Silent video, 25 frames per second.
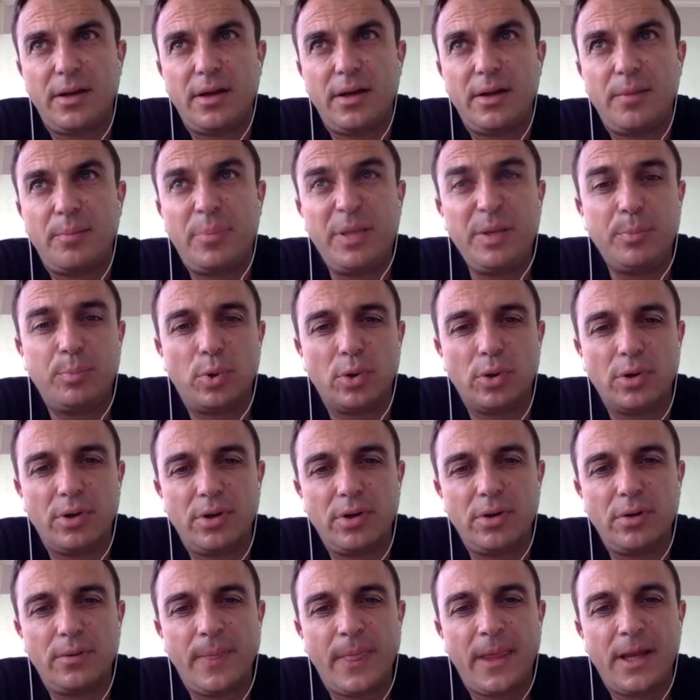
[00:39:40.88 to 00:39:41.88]
people,
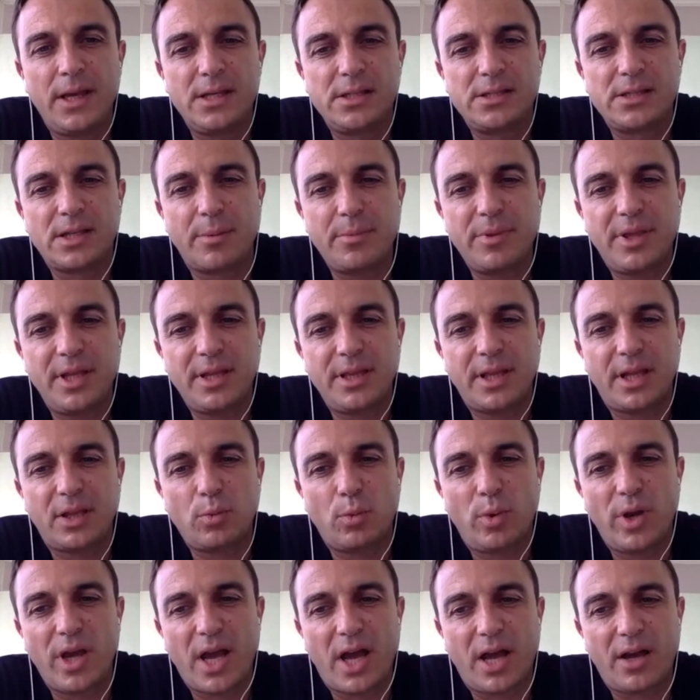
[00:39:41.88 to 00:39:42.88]
no? Something that
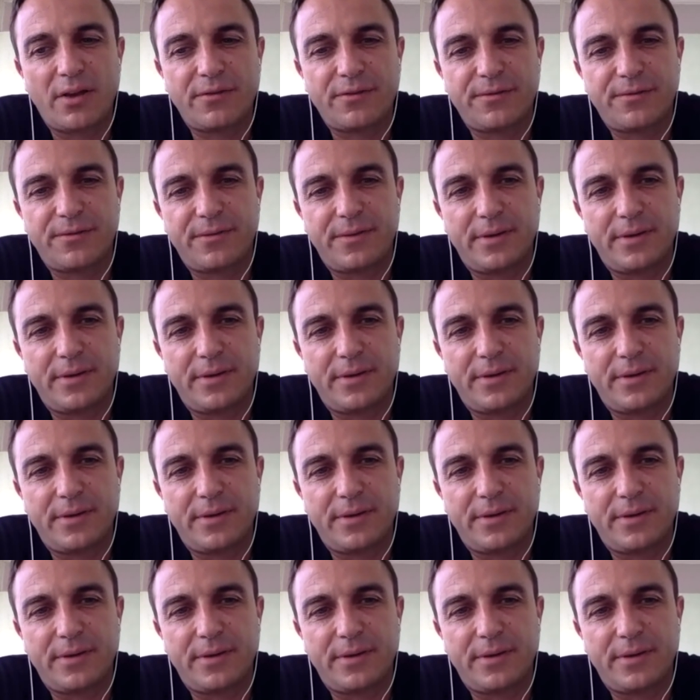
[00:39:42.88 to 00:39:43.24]
we have